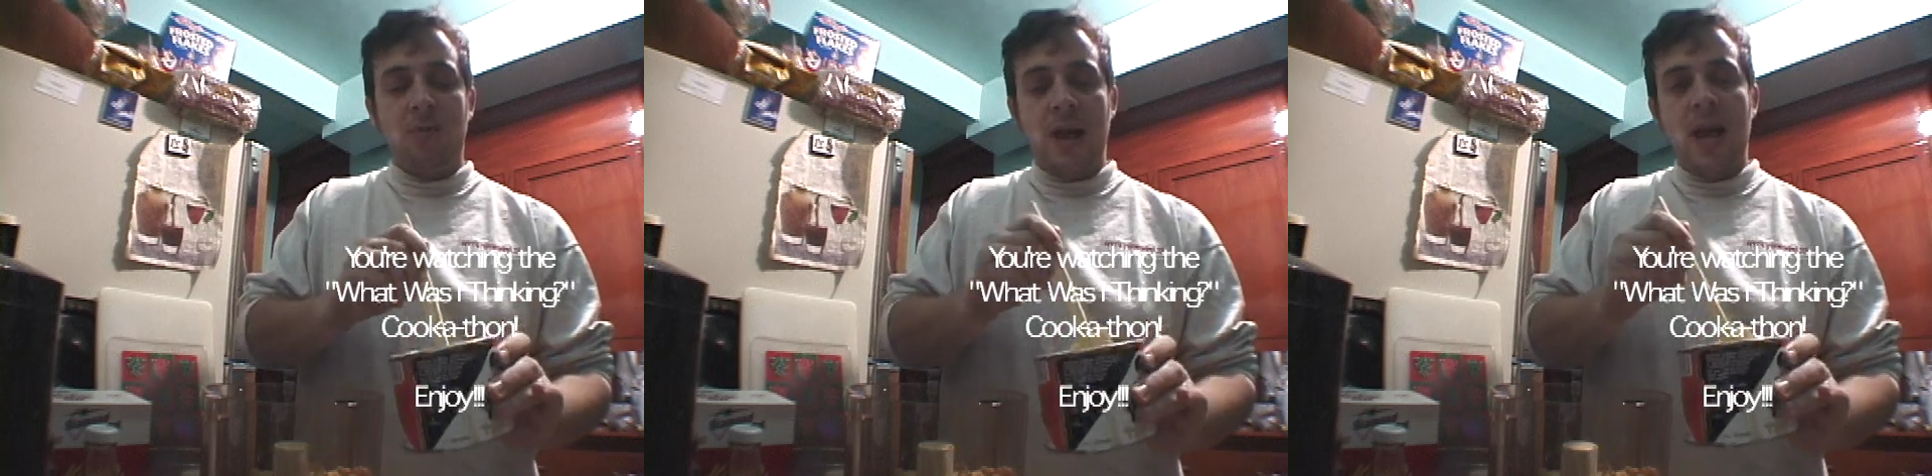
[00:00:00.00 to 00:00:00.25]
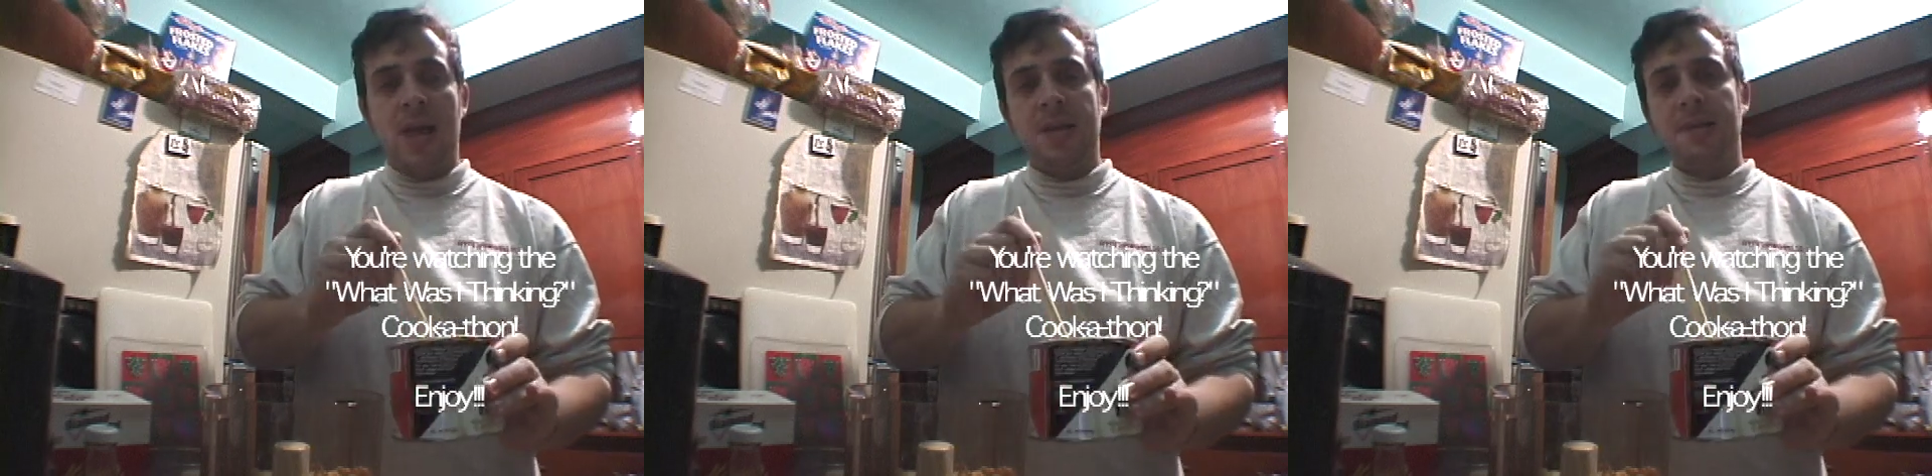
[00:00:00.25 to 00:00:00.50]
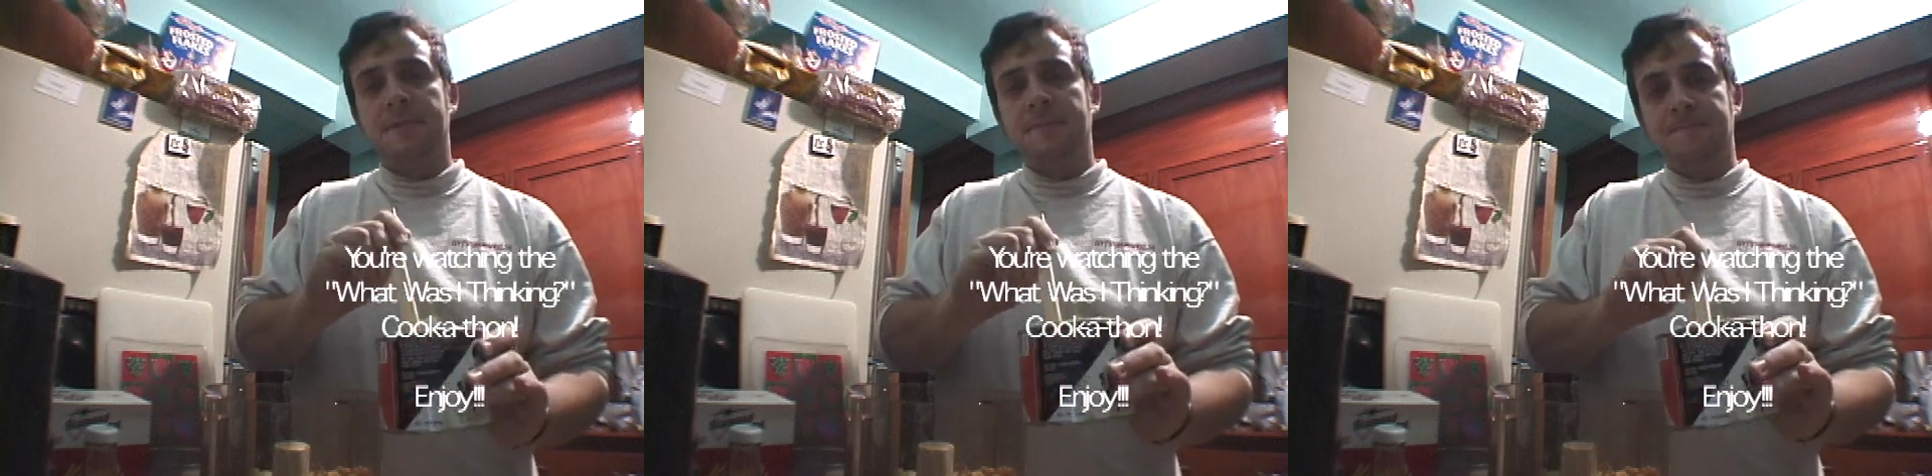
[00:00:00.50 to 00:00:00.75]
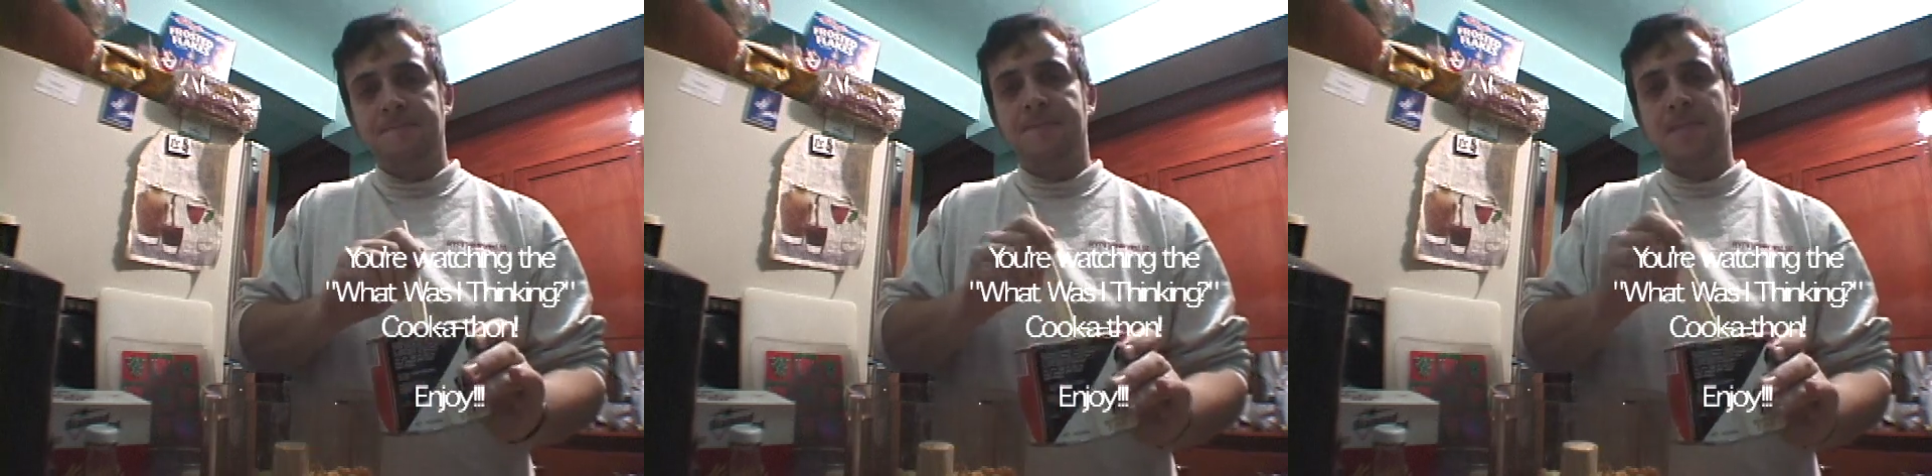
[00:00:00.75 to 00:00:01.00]
bad.
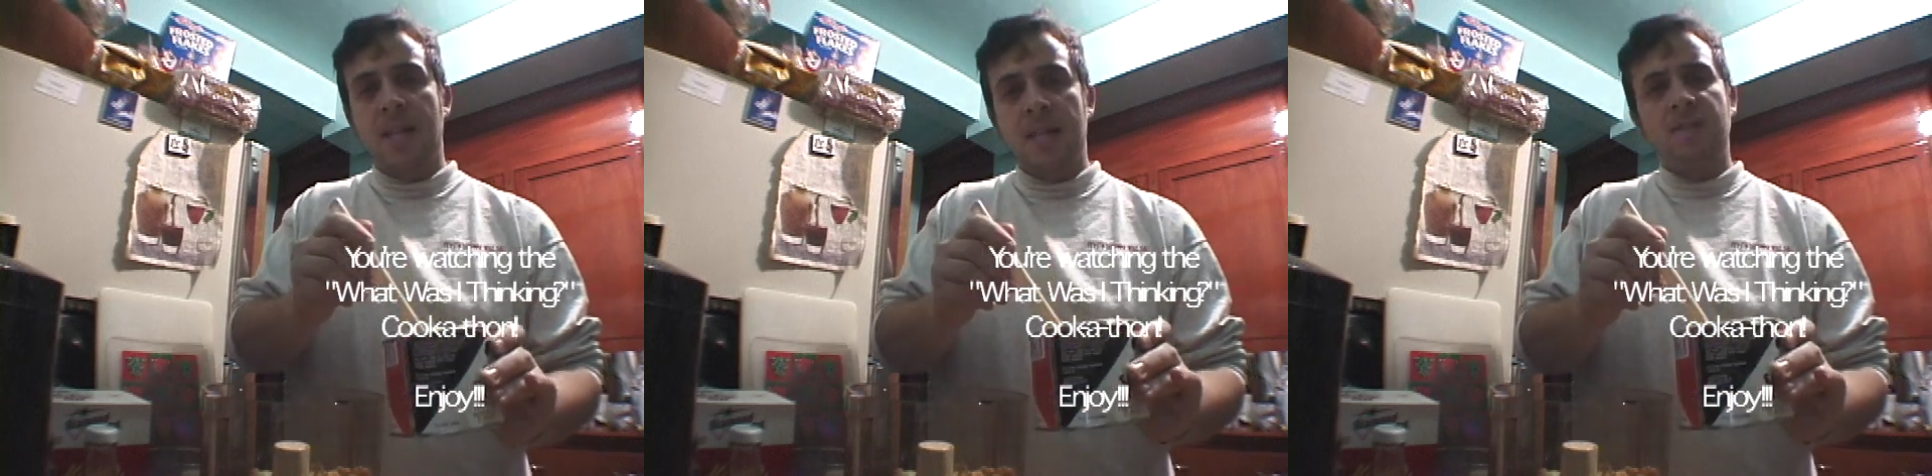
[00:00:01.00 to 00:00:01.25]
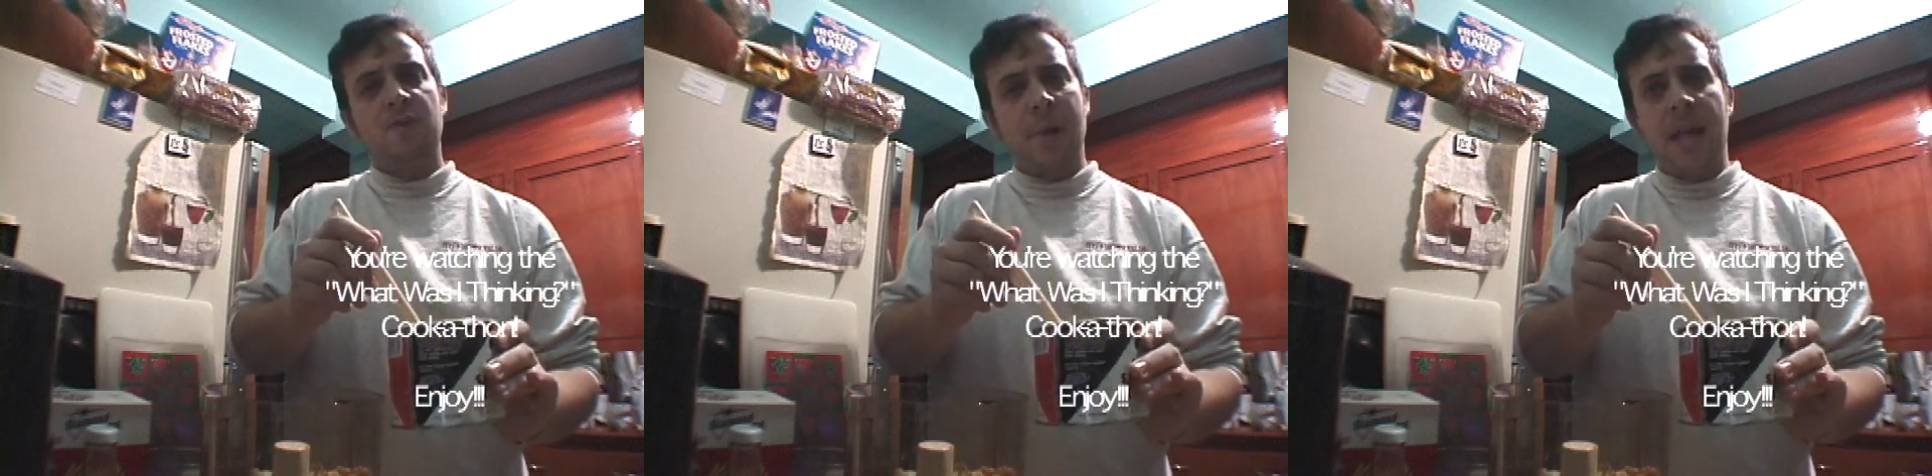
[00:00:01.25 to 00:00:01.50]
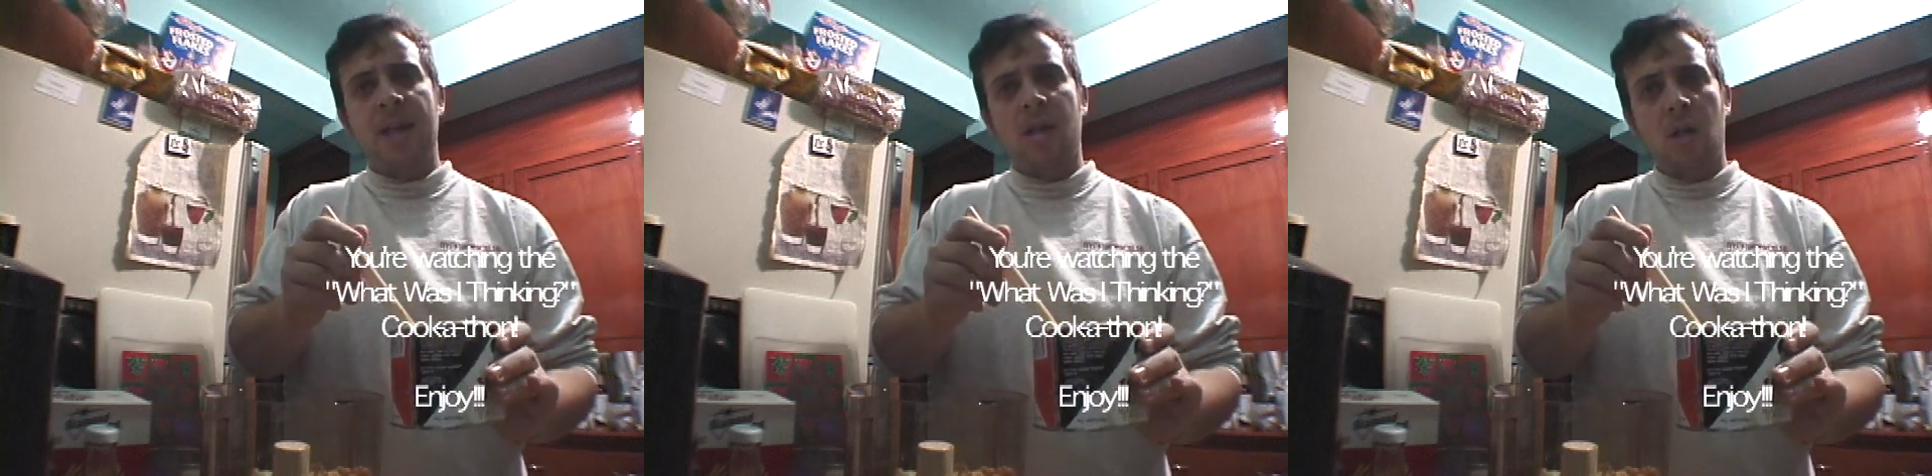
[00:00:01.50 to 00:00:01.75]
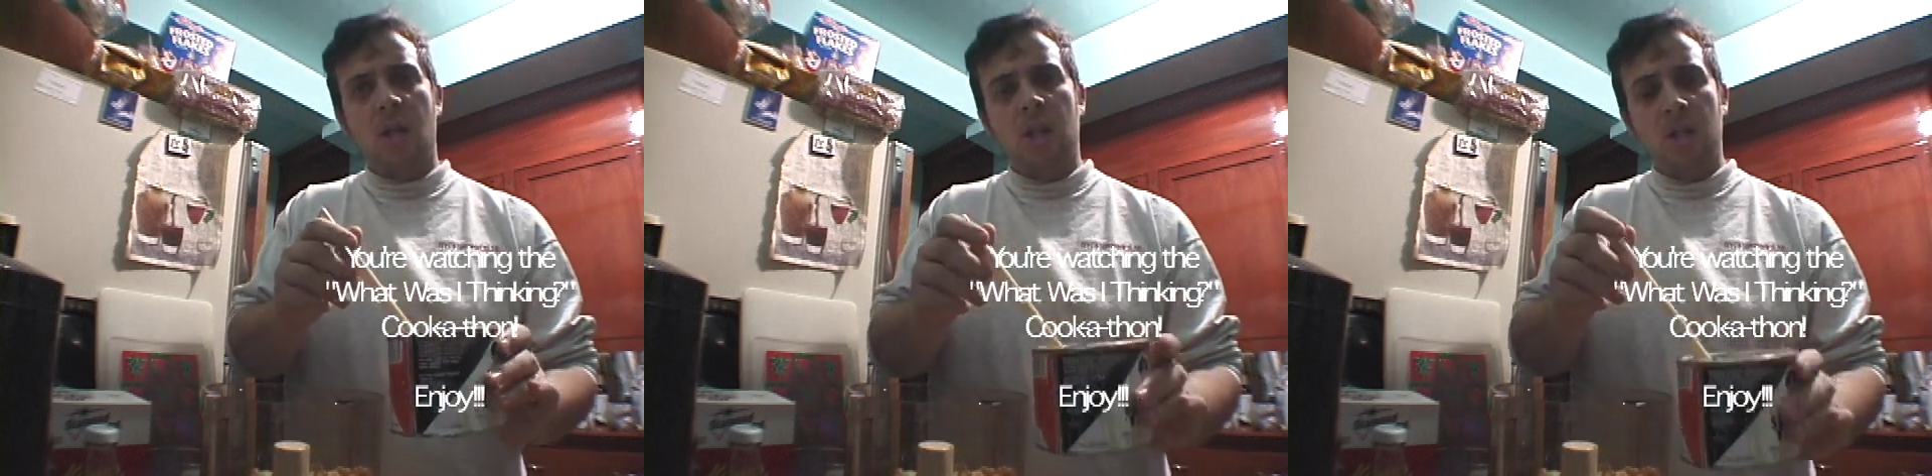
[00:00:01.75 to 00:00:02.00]
Not so bad at
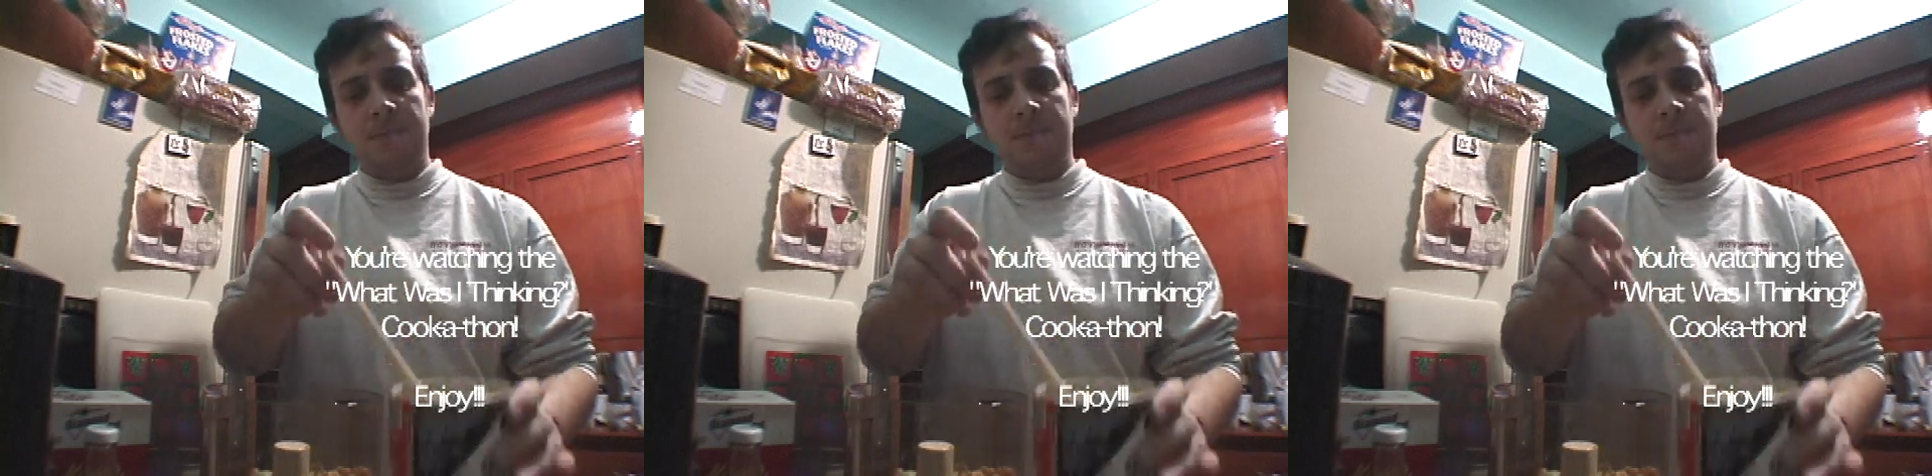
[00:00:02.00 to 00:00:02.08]
all.